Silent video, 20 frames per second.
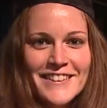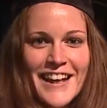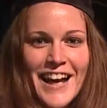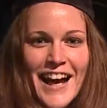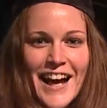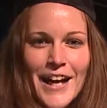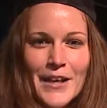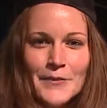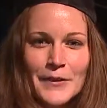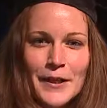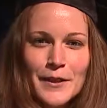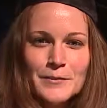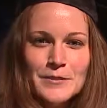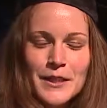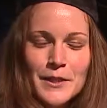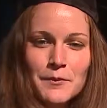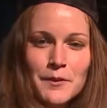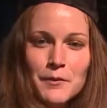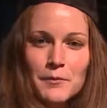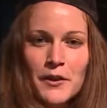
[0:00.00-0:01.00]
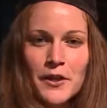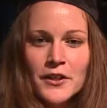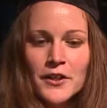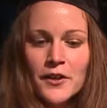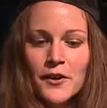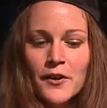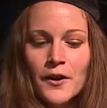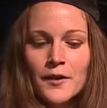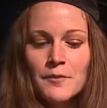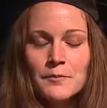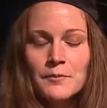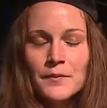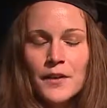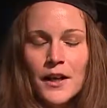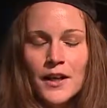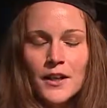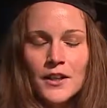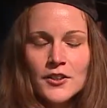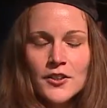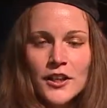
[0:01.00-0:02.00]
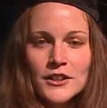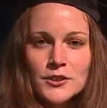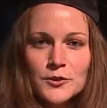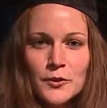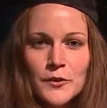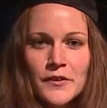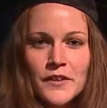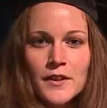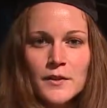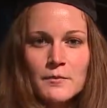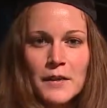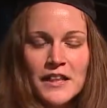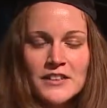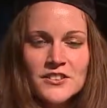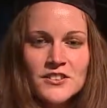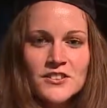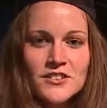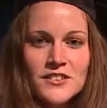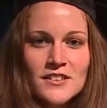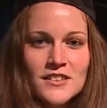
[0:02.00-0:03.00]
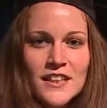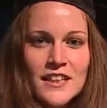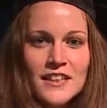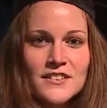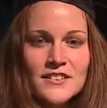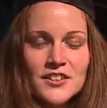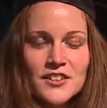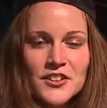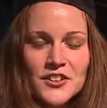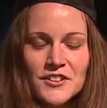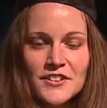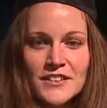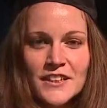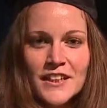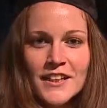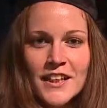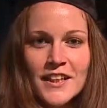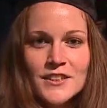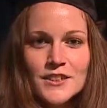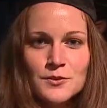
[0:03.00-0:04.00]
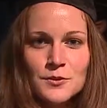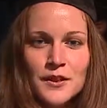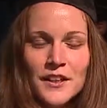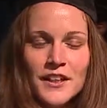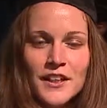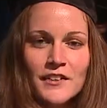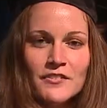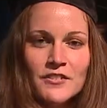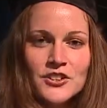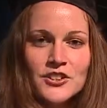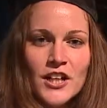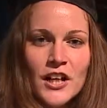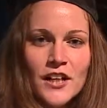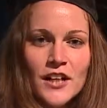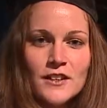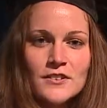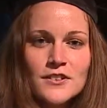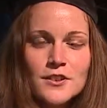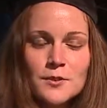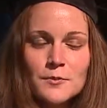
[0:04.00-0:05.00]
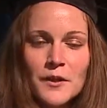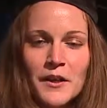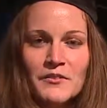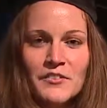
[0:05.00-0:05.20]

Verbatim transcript: Hi, my name is Amy Marco. I'm uh, graduating with a Master's in Science in Nursing. I just want to give a shout out to my